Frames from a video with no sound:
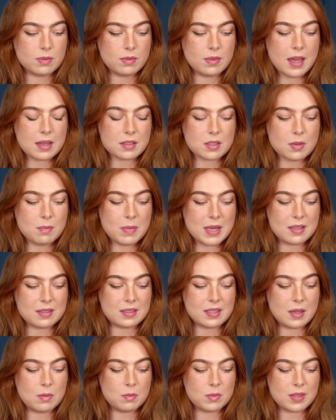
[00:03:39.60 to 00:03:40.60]
that to me
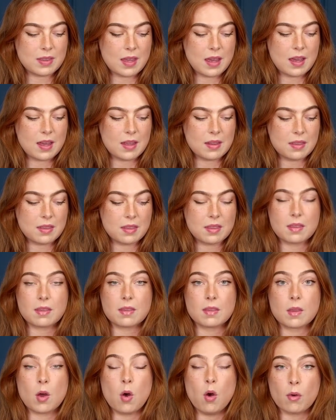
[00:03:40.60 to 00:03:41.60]
seems that
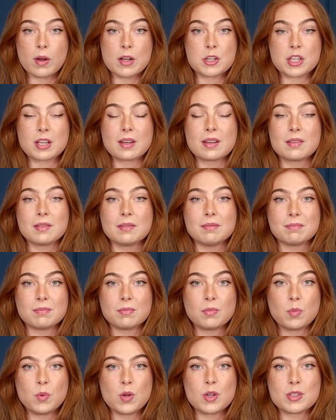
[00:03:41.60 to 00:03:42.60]
origin
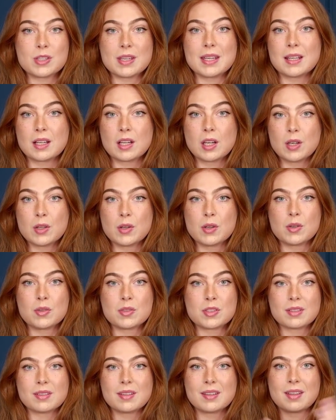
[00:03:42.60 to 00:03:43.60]
would
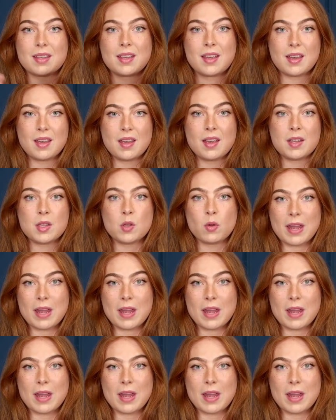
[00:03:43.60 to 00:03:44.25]
include your